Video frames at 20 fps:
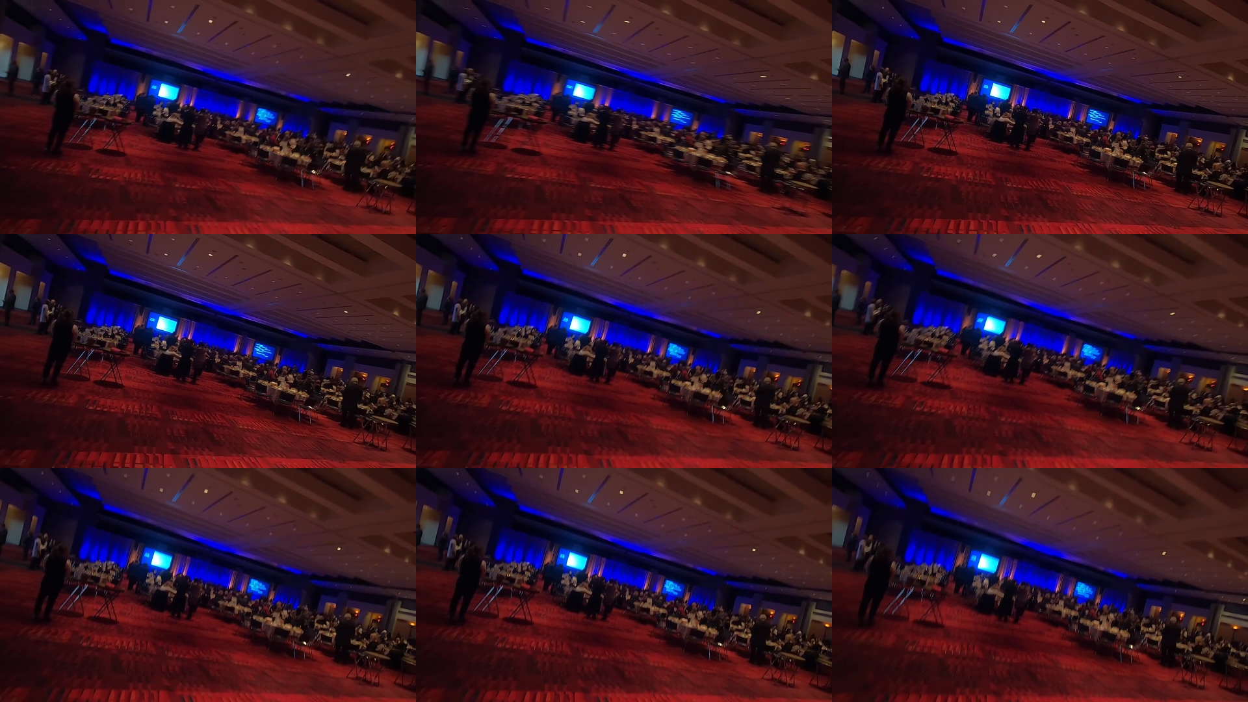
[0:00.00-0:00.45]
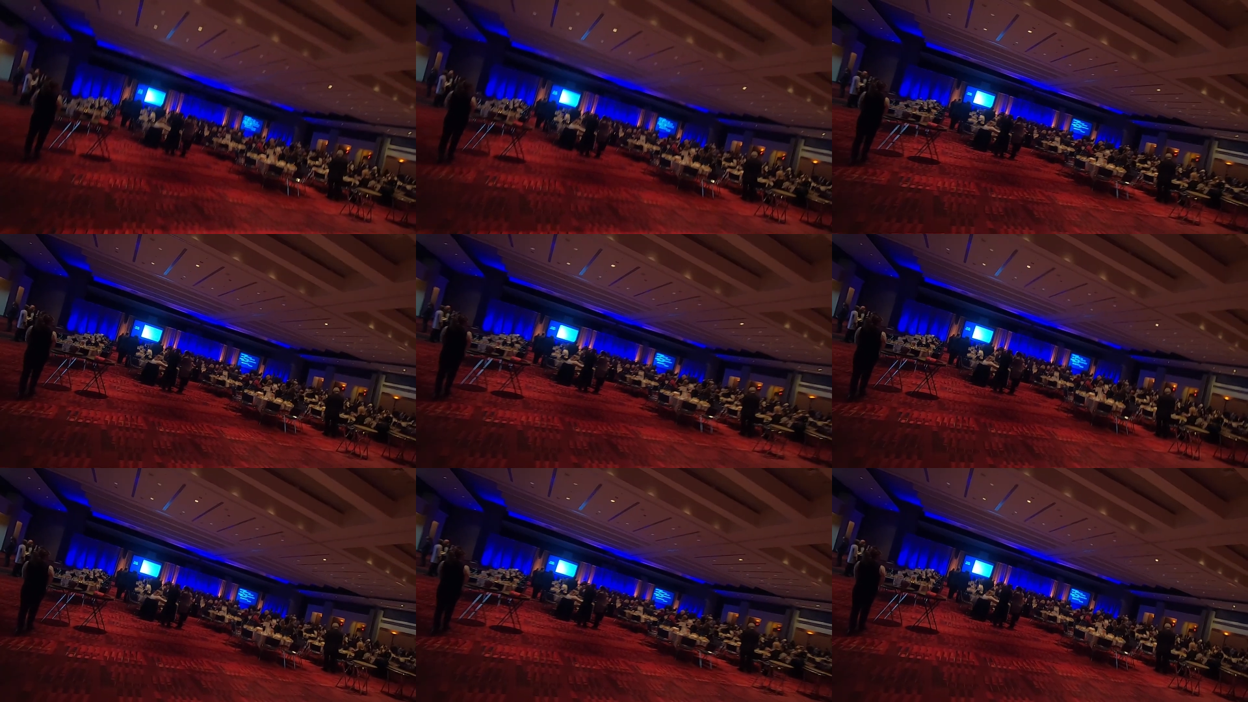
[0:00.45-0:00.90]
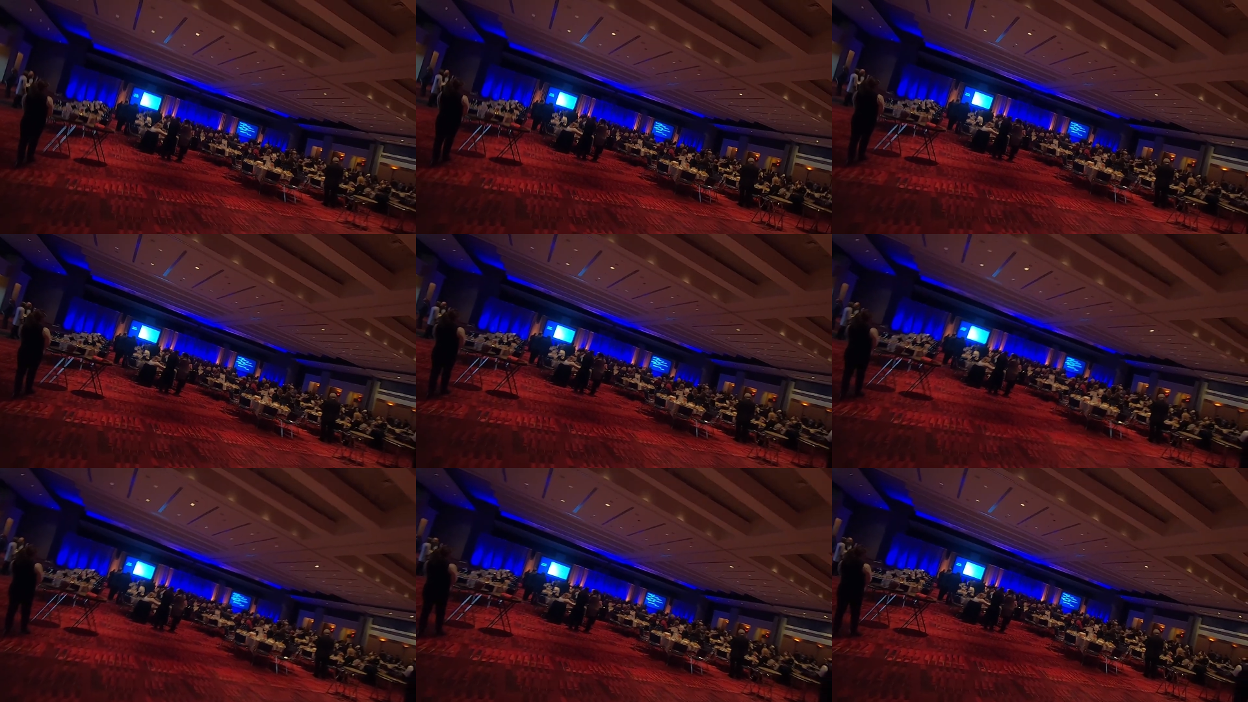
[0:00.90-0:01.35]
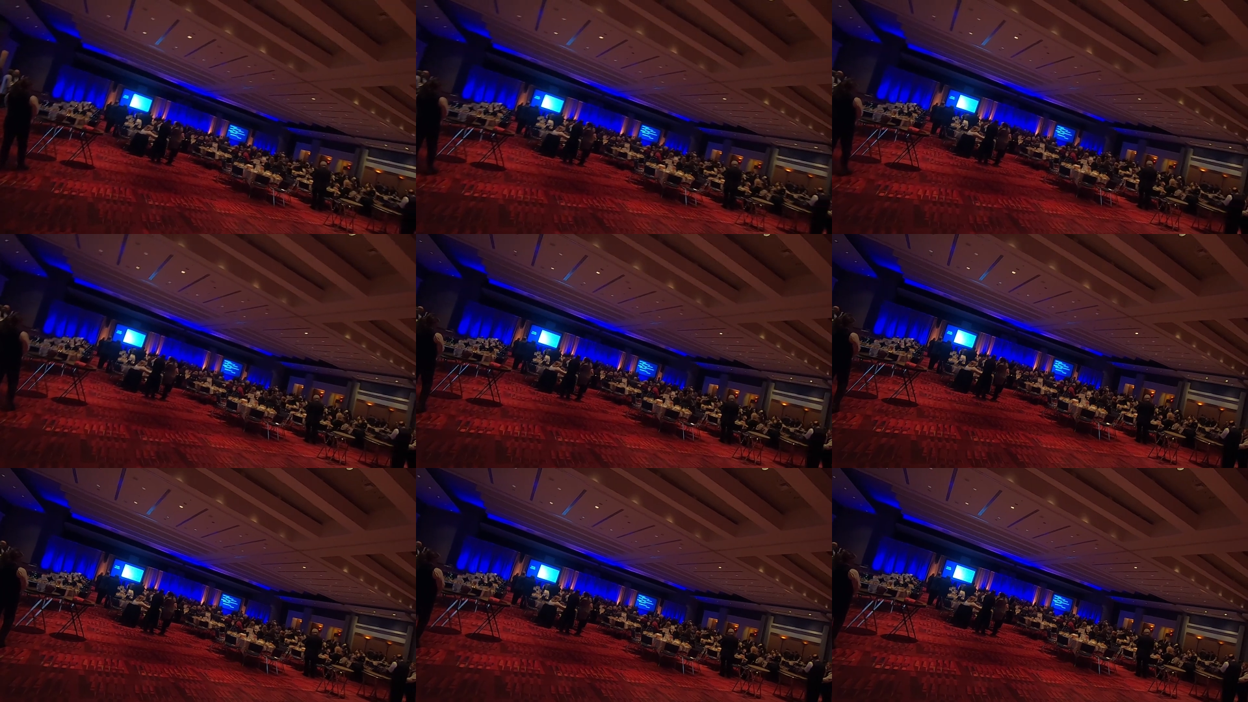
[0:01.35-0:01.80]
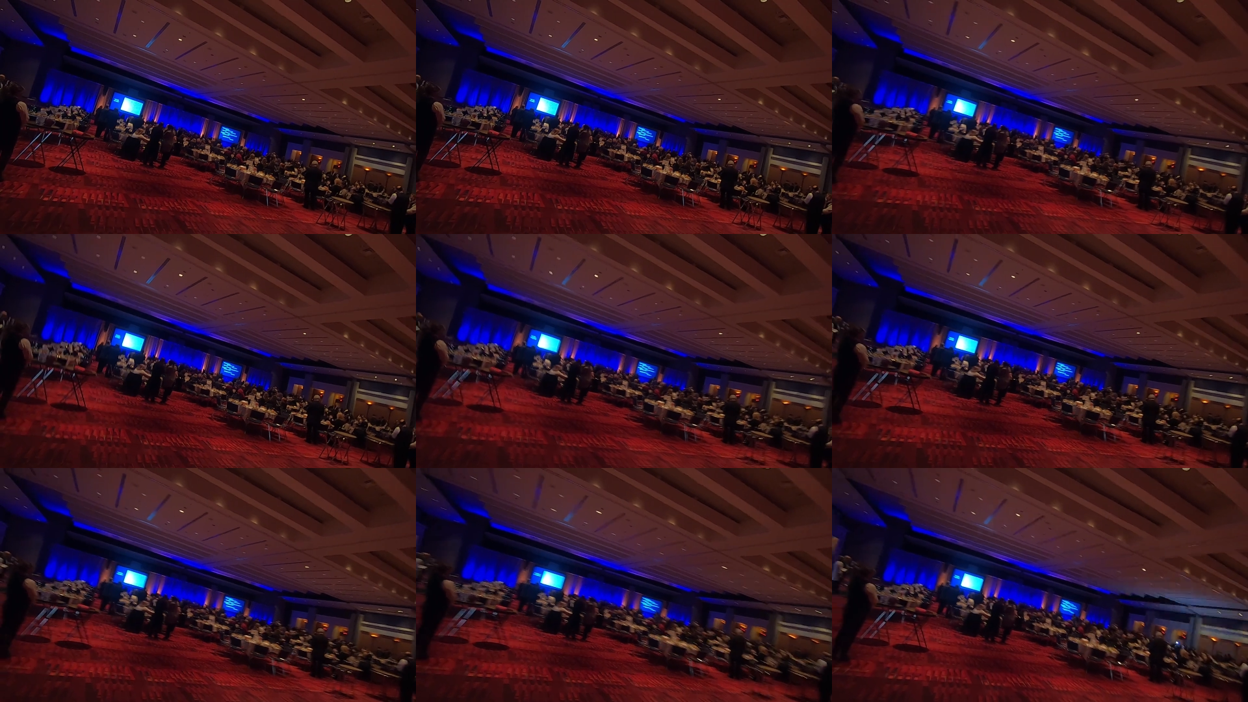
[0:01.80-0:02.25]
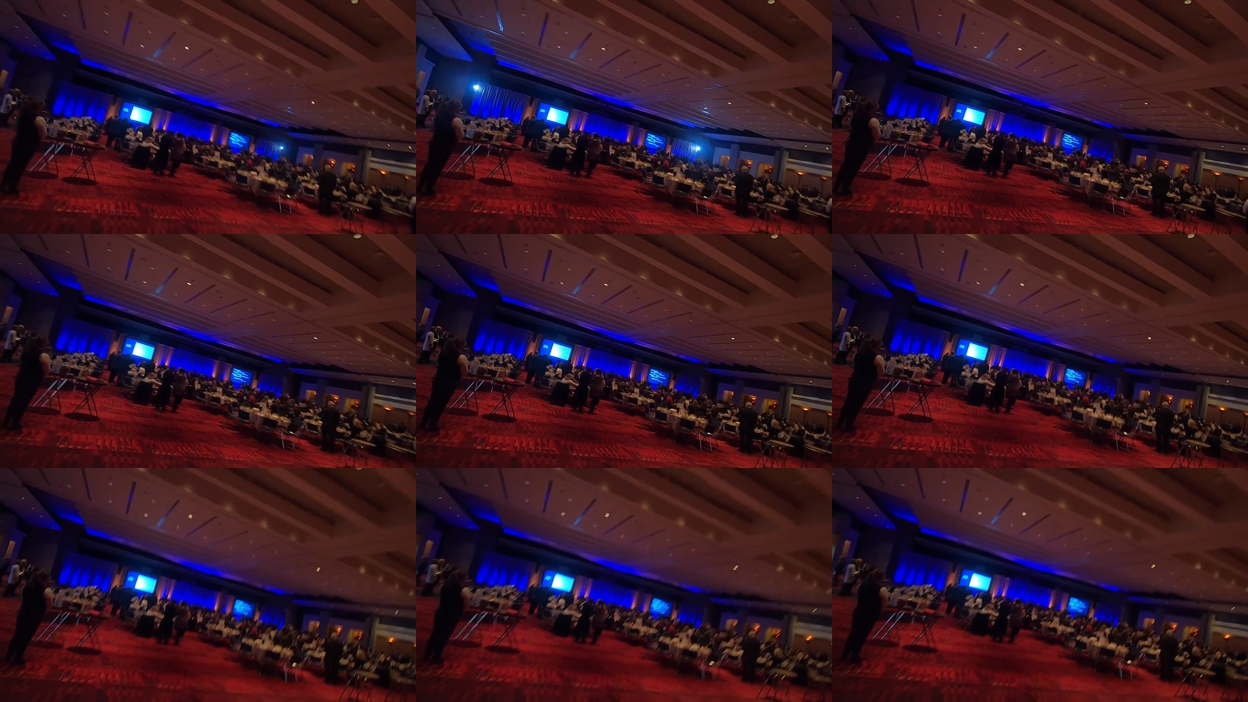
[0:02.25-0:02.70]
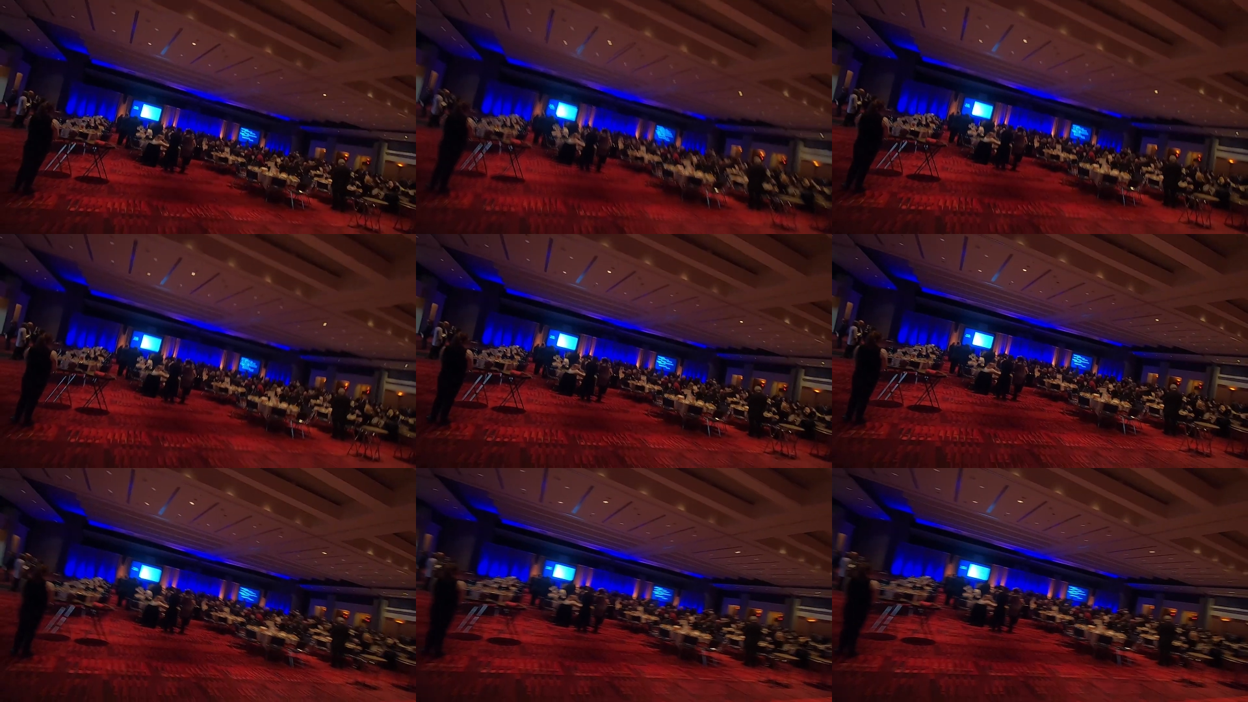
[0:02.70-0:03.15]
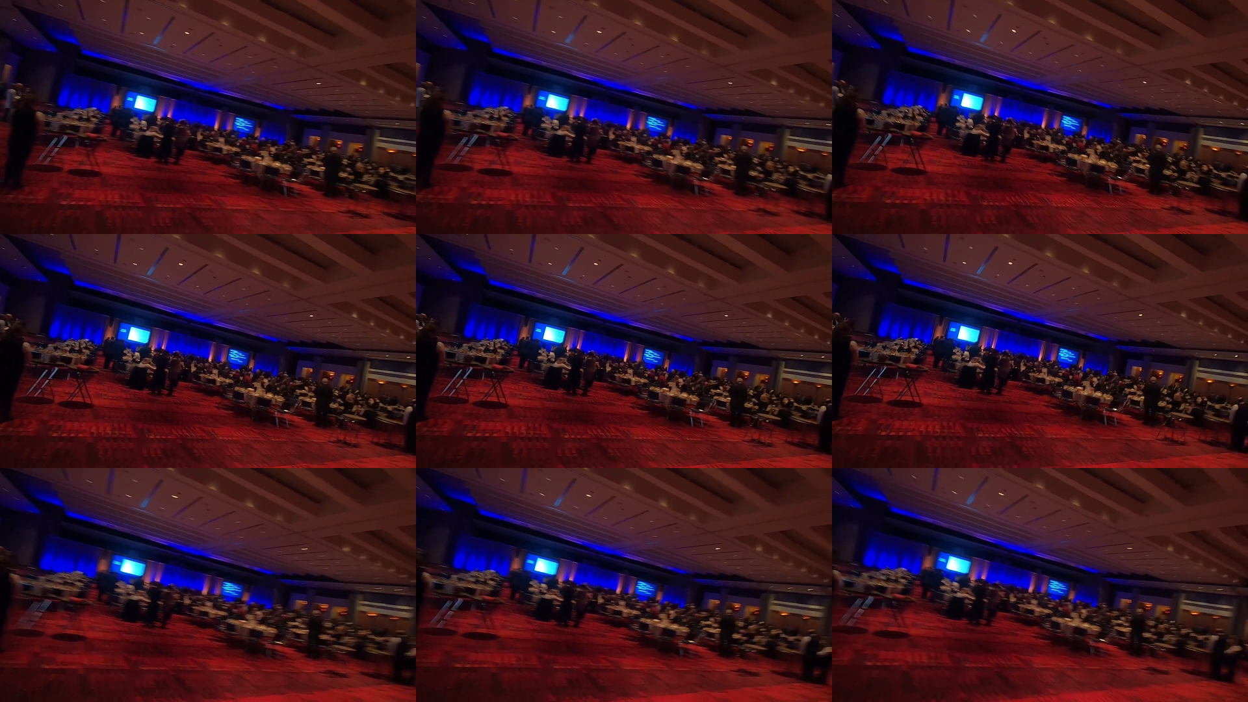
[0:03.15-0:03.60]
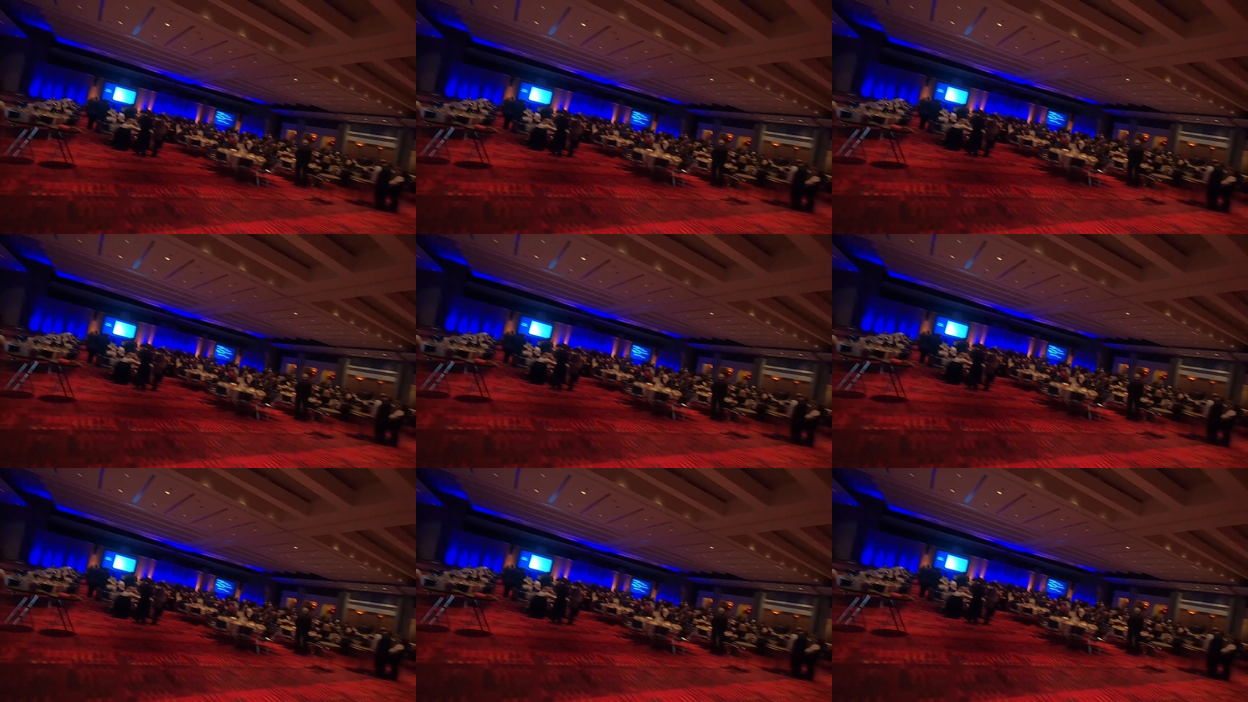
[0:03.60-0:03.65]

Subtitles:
No face is visible, so there are no lips to read.